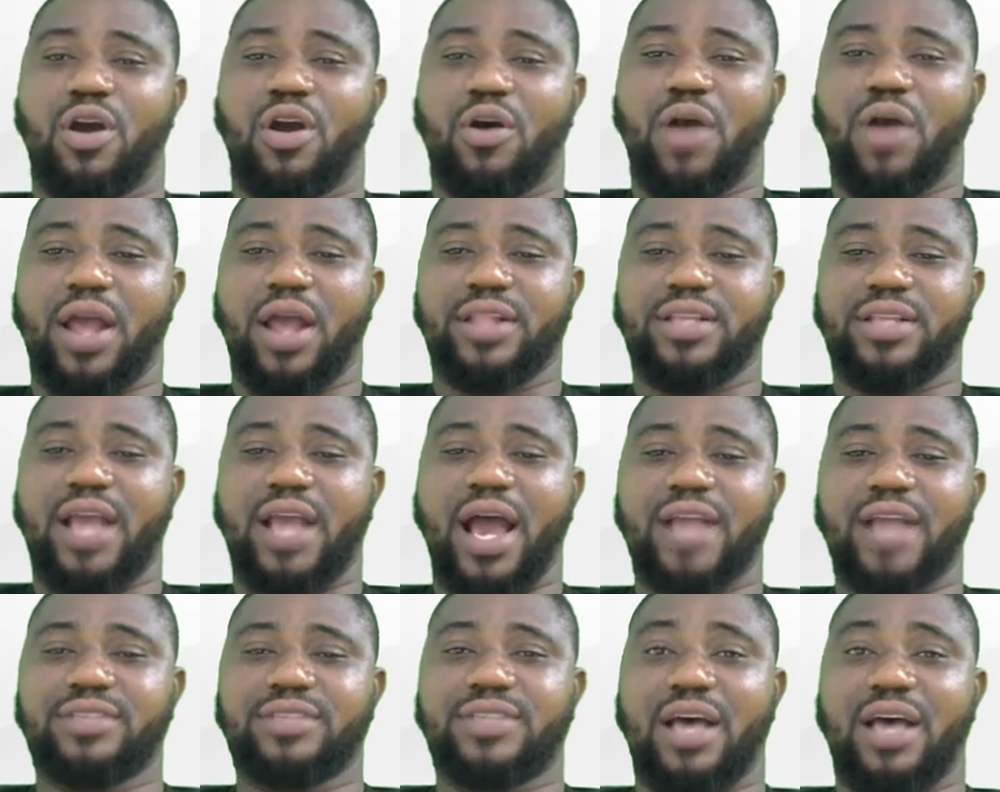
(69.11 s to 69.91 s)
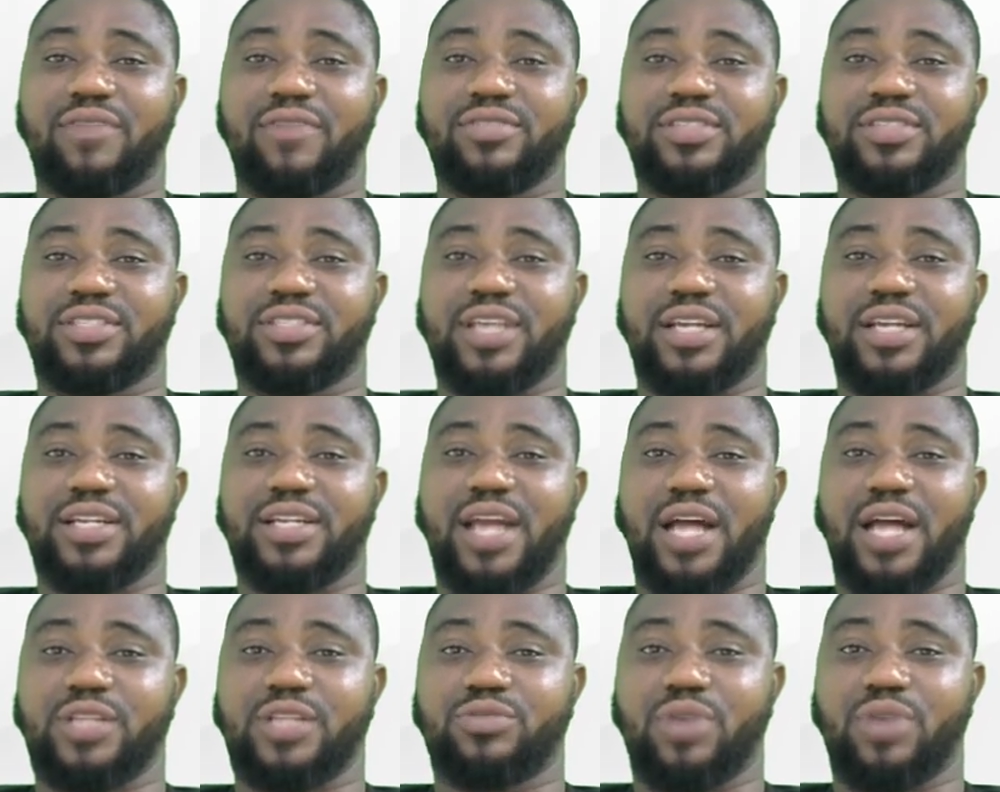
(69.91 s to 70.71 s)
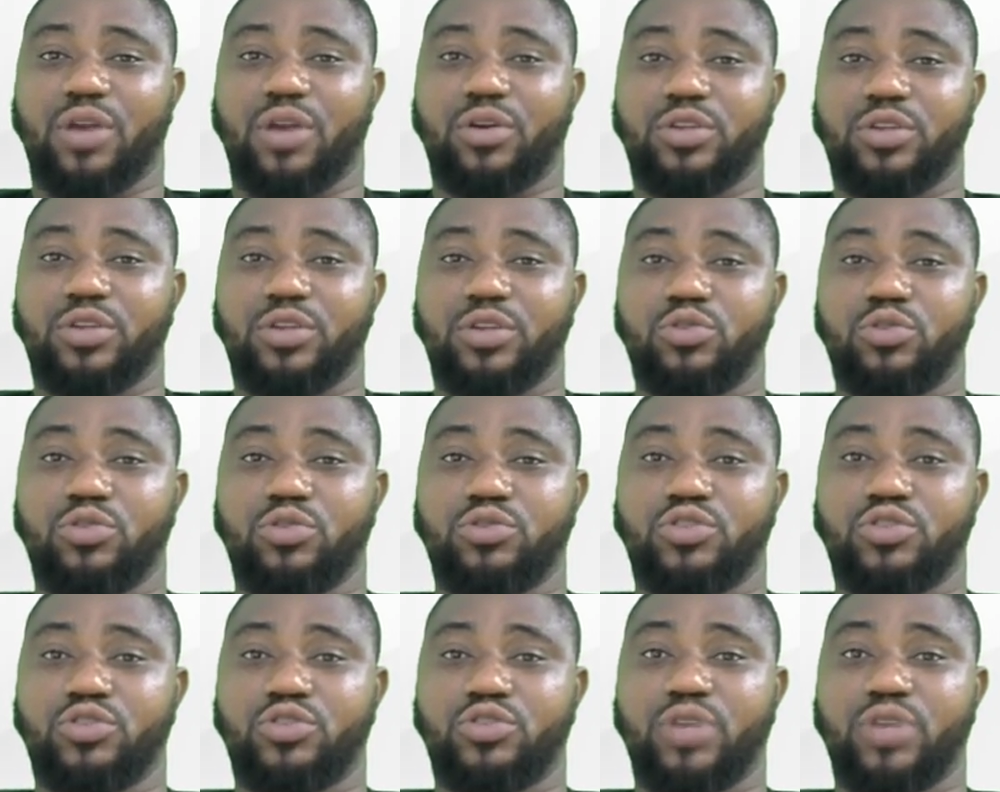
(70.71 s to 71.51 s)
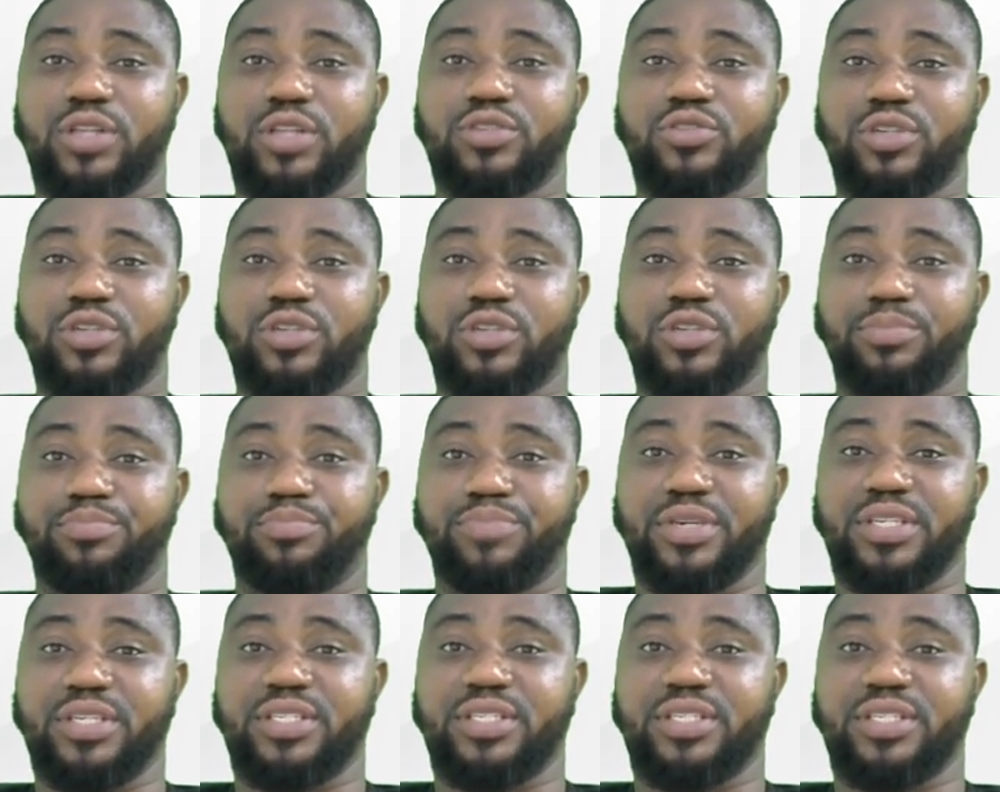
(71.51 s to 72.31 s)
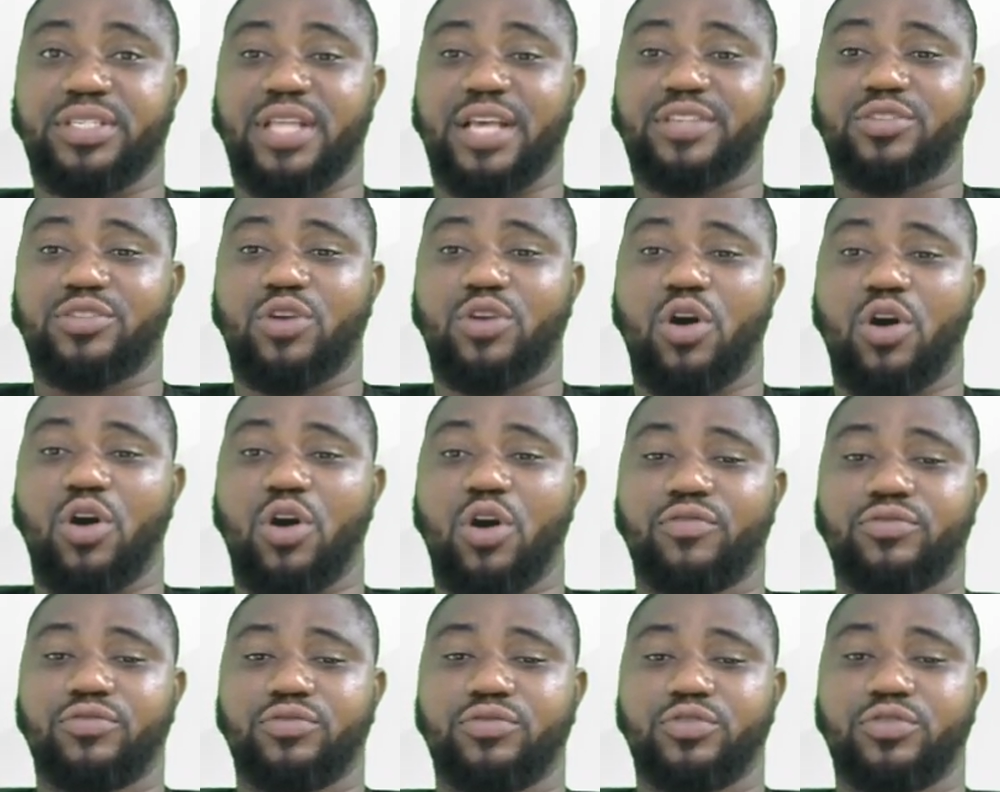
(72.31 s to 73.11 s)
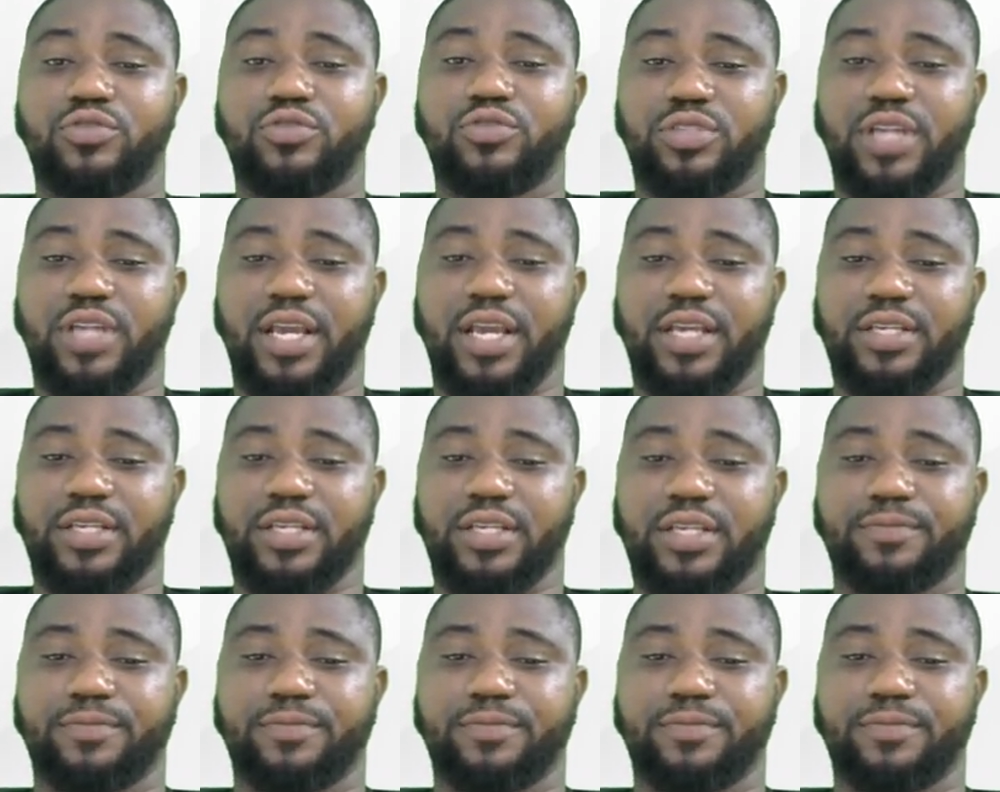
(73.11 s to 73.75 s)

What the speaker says: Alright guys, having said that, we are going to go straight to the business of today.